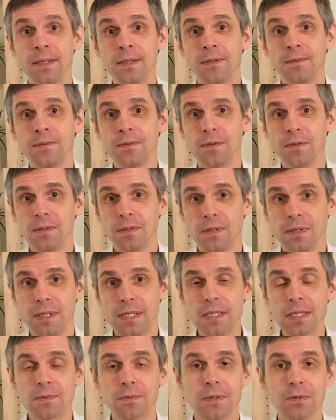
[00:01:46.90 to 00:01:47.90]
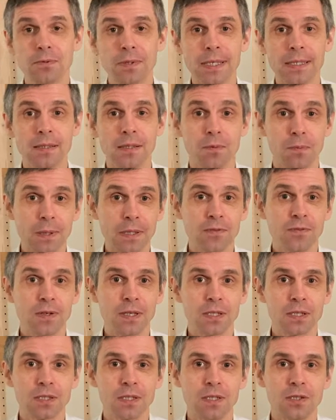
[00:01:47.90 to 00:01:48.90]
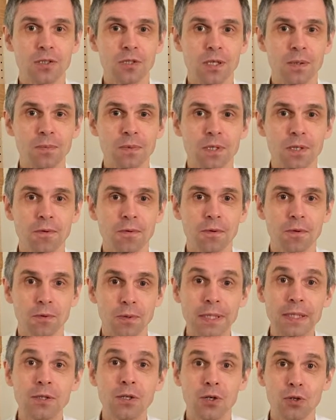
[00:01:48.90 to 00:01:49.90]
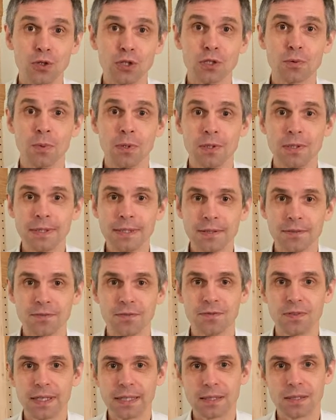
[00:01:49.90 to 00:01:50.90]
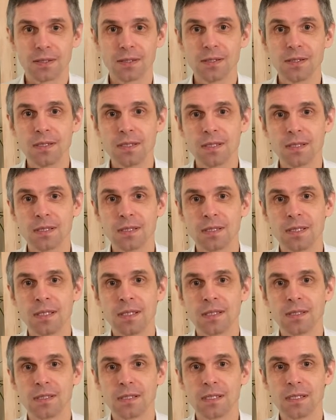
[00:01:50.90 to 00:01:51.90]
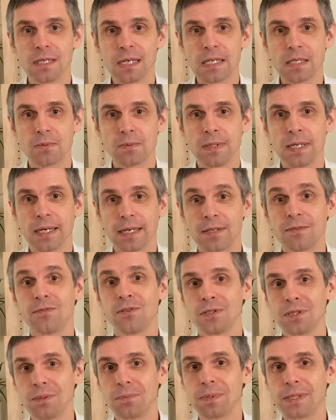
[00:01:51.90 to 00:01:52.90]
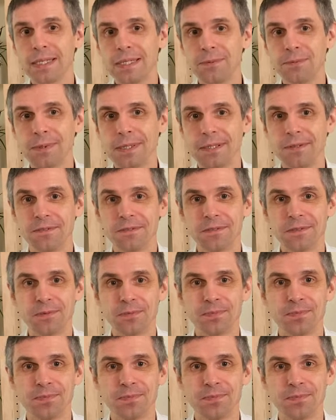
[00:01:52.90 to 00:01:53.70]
For this, we write the wave function in terms of three corresponding factors, just as we had for the plane wave.